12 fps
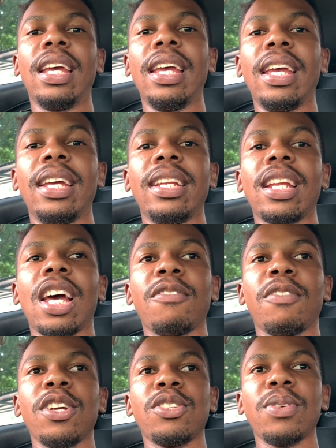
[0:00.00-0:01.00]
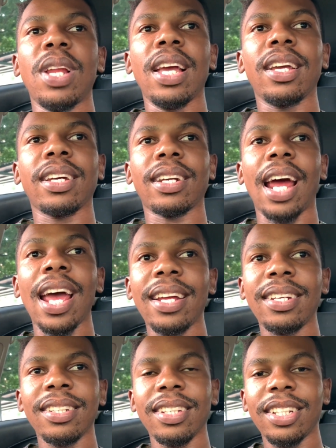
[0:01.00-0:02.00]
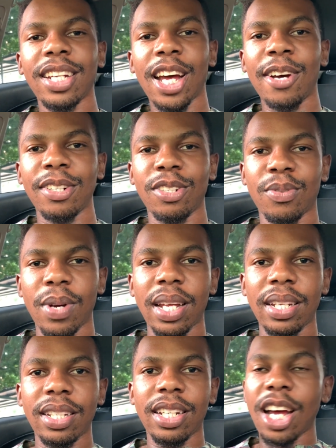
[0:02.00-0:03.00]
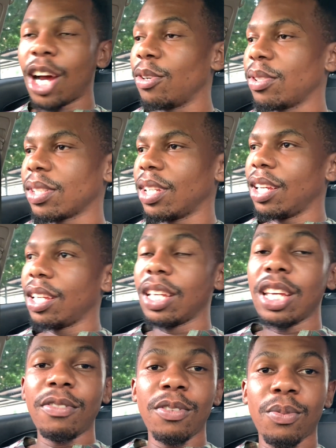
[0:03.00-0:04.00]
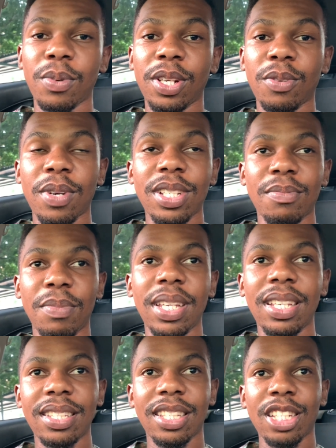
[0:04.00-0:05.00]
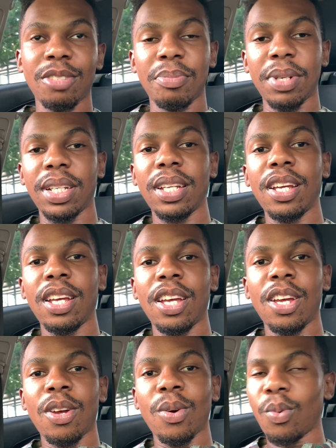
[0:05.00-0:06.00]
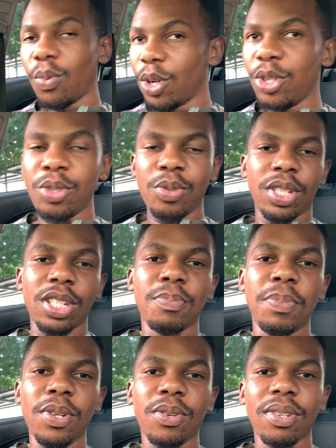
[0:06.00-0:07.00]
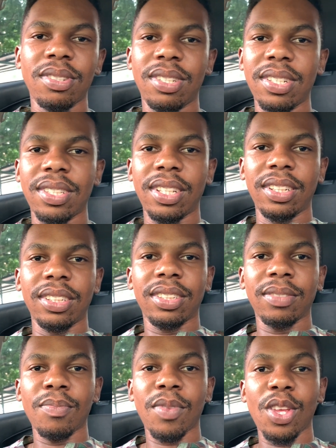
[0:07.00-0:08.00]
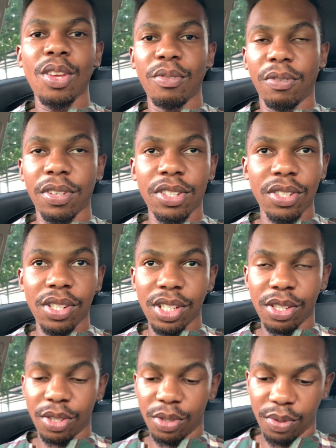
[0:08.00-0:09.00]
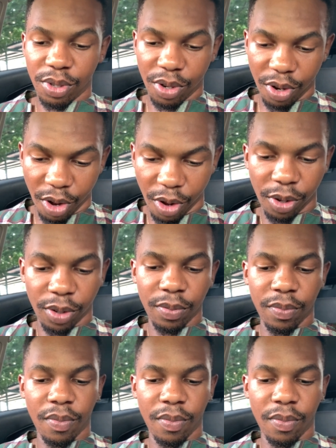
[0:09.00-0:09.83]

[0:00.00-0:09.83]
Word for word: and I've had to like ride it out and grind it out even when it wasn't making sense. But when you're just being consistent eventually it will all